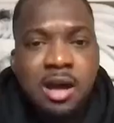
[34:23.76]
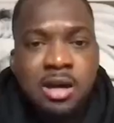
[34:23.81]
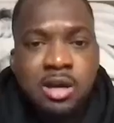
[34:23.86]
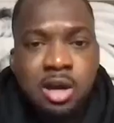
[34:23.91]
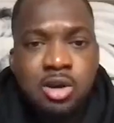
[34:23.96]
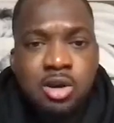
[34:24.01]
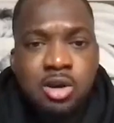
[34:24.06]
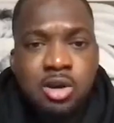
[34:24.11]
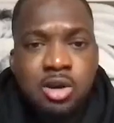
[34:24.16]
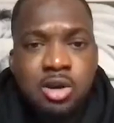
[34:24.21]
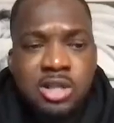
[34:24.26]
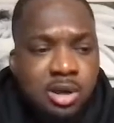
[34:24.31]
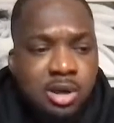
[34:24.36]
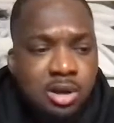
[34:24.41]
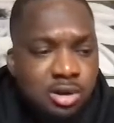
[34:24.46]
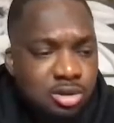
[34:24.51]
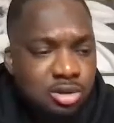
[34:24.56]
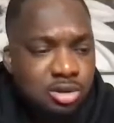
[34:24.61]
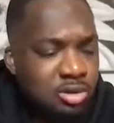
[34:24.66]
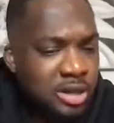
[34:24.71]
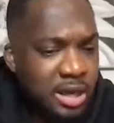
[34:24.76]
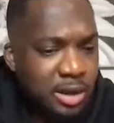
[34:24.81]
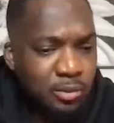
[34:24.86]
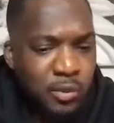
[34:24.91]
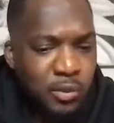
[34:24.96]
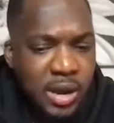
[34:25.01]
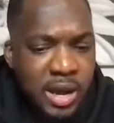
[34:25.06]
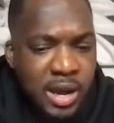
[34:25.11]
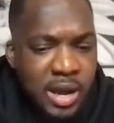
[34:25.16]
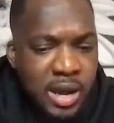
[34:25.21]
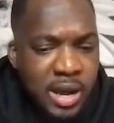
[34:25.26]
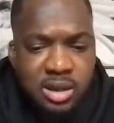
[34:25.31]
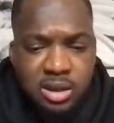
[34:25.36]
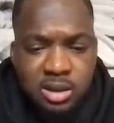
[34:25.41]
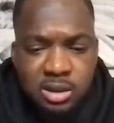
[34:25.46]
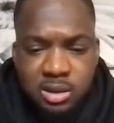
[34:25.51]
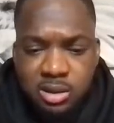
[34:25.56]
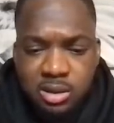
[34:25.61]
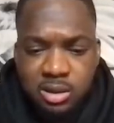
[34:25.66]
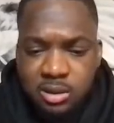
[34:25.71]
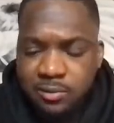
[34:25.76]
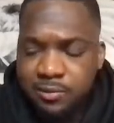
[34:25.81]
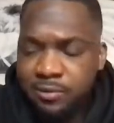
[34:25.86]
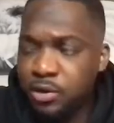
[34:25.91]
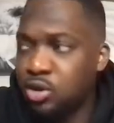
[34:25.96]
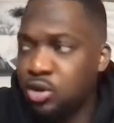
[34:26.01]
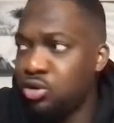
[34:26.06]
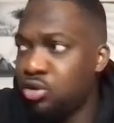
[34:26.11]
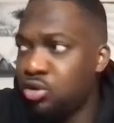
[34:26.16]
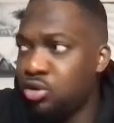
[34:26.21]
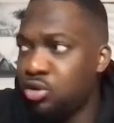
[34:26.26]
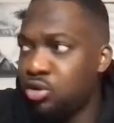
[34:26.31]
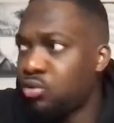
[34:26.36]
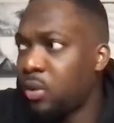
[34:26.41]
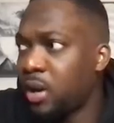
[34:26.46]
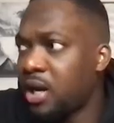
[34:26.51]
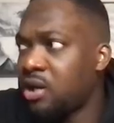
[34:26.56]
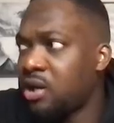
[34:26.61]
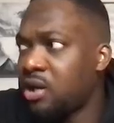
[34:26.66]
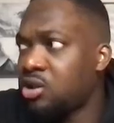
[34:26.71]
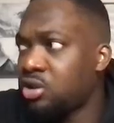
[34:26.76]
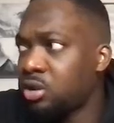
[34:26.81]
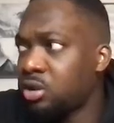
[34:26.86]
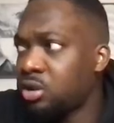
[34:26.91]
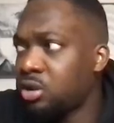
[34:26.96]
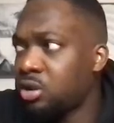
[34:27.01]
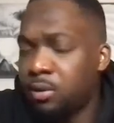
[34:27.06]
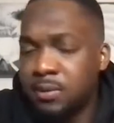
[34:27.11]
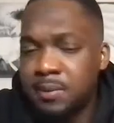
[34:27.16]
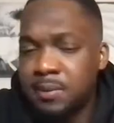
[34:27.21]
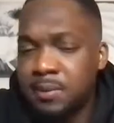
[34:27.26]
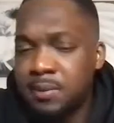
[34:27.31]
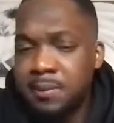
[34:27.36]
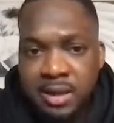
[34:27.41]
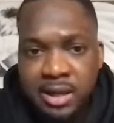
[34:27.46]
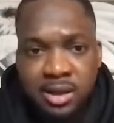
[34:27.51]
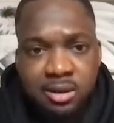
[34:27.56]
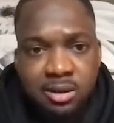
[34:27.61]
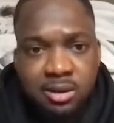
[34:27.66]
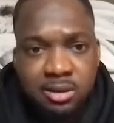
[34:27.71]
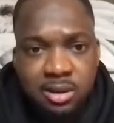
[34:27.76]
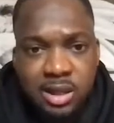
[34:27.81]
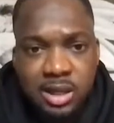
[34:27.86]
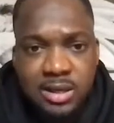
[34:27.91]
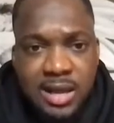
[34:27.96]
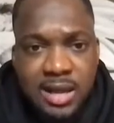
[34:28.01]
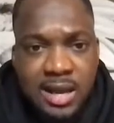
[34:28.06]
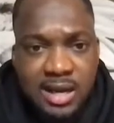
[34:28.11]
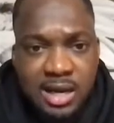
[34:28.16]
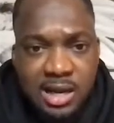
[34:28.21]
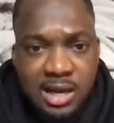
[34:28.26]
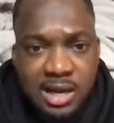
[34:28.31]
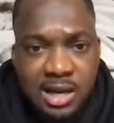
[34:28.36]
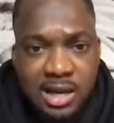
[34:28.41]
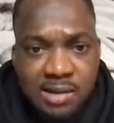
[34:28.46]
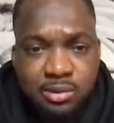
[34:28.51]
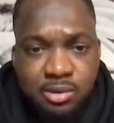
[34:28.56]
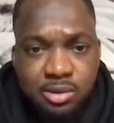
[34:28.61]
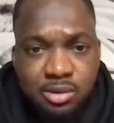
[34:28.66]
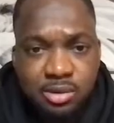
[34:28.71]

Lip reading: Coach, let me ask you, where should Pogba be playing in that 11?